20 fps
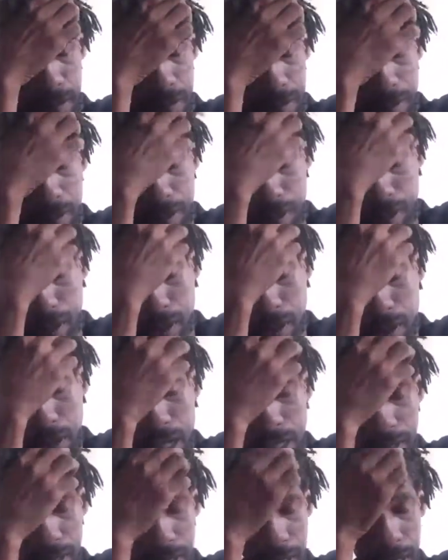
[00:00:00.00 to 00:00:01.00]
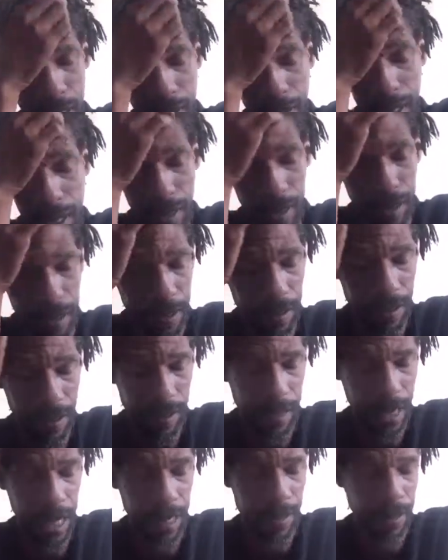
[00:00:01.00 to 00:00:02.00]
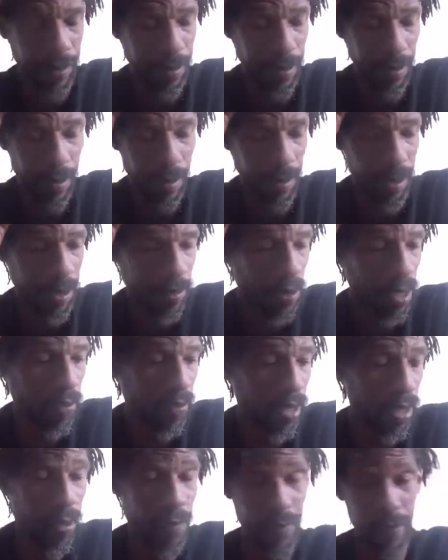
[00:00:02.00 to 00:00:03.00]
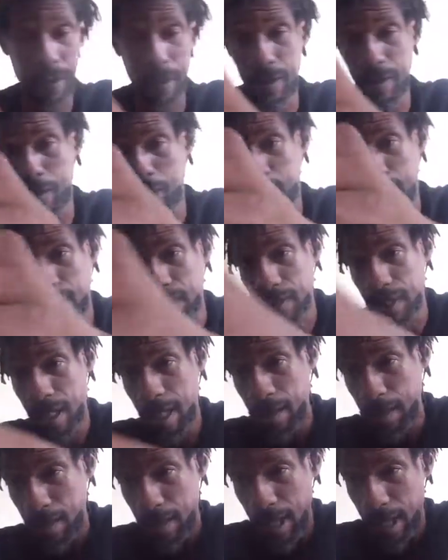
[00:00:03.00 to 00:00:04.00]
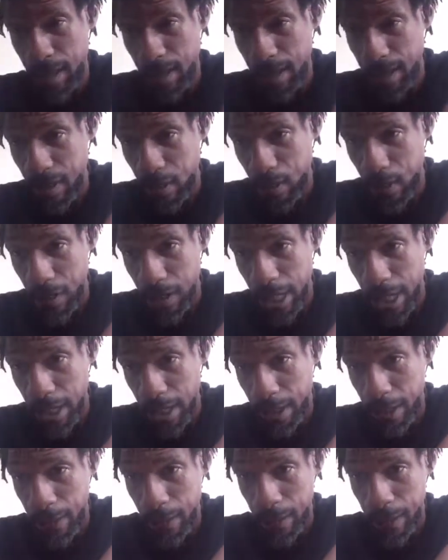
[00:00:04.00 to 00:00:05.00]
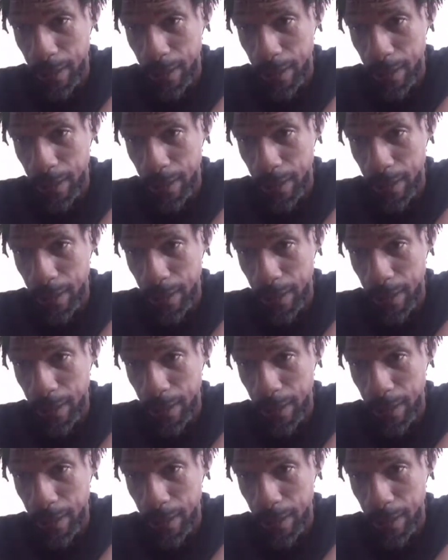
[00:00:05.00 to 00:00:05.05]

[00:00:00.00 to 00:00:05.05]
deGrasse Tyson, whatever how to pronounce that the order that goes in.